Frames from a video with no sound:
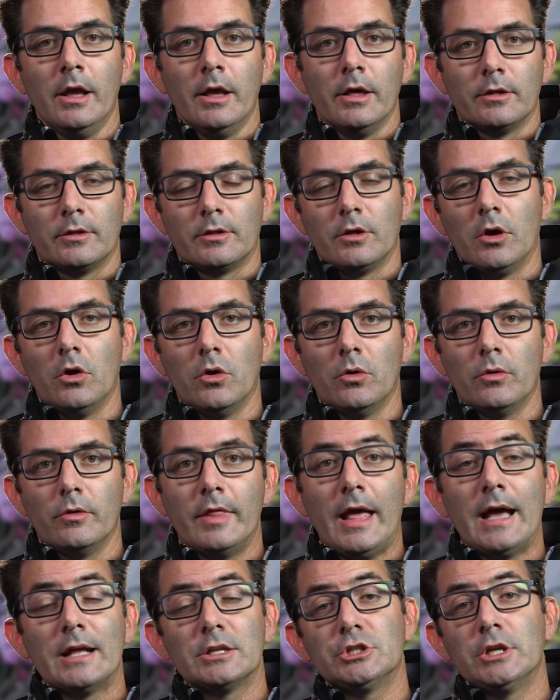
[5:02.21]
So
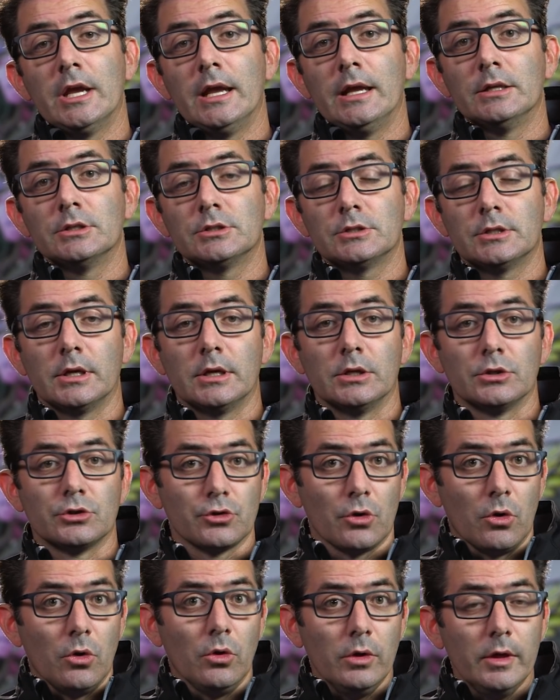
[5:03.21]
that change to
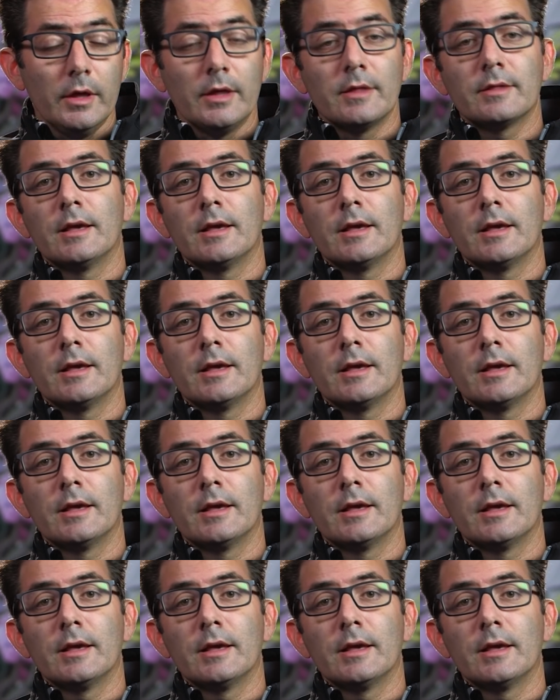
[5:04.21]
control is